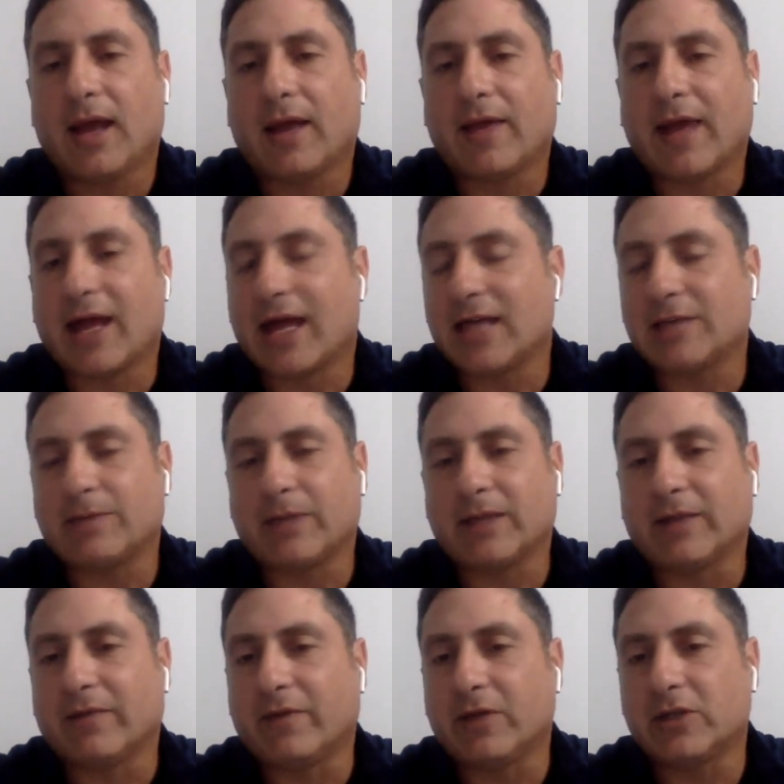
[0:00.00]
and that has
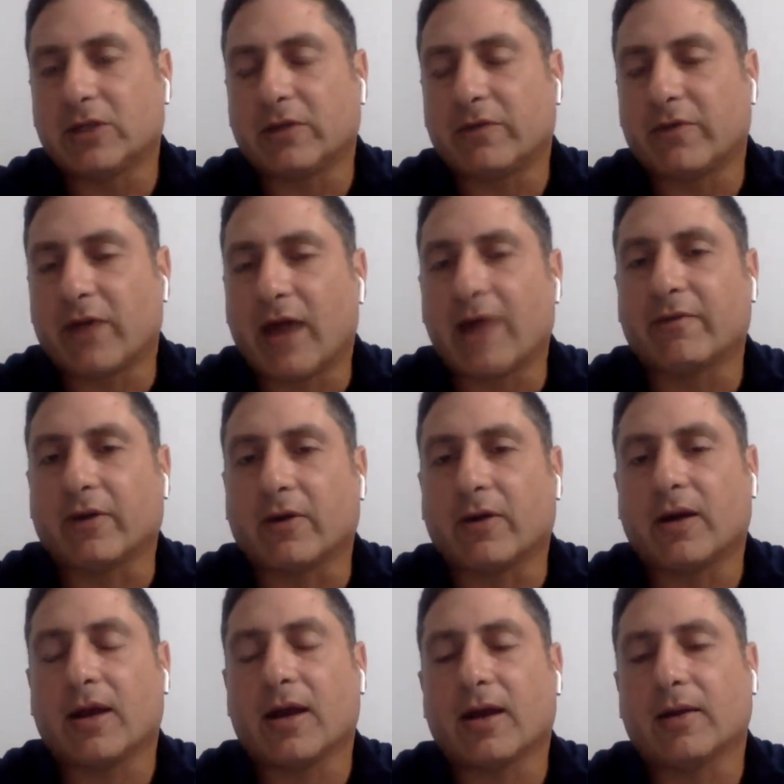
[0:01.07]
been the vision
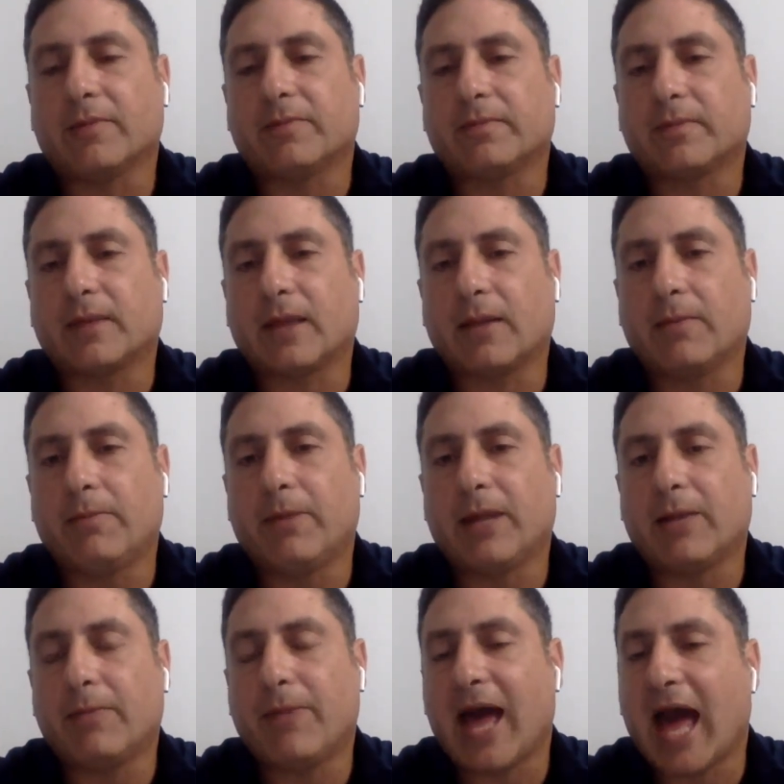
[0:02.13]
forever.
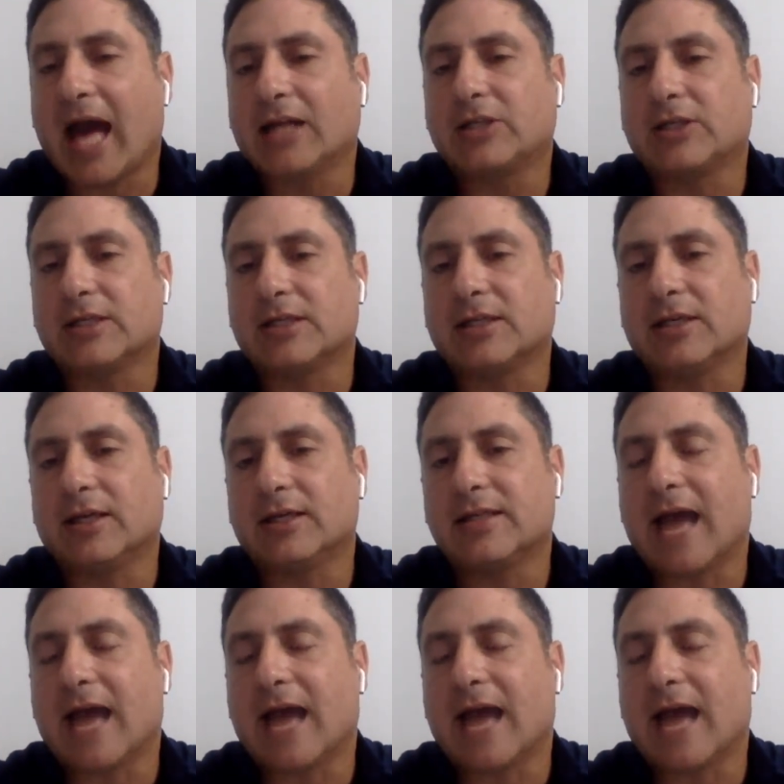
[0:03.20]
But a patch is the